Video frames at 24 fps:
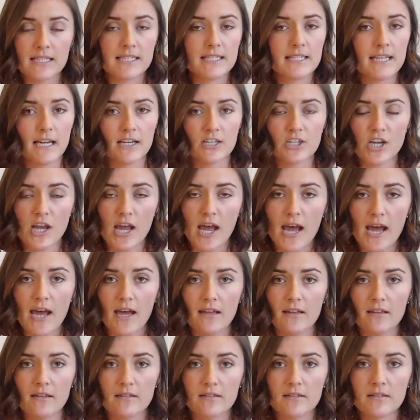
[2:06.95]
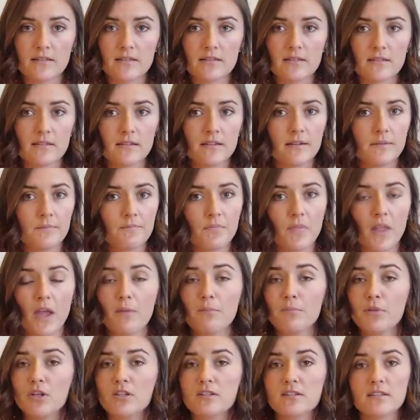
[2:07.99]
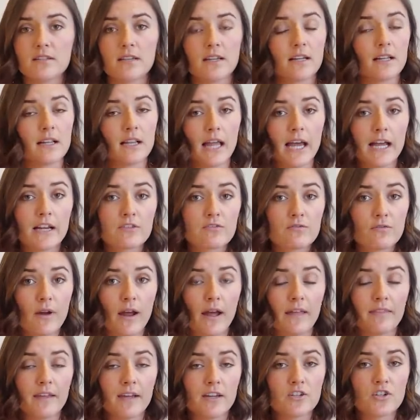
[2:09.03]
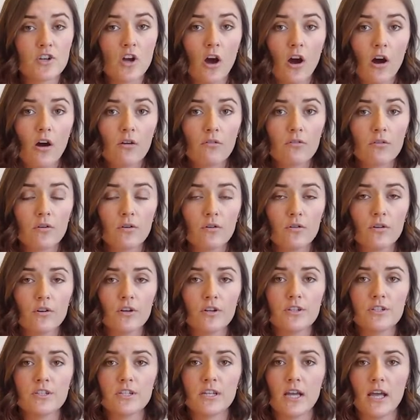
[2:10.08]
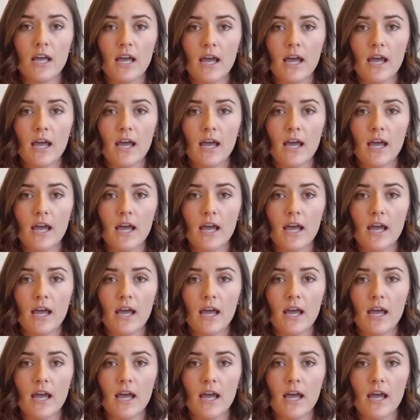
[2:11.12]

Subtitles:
such as abuse and neglect throughout their childhood,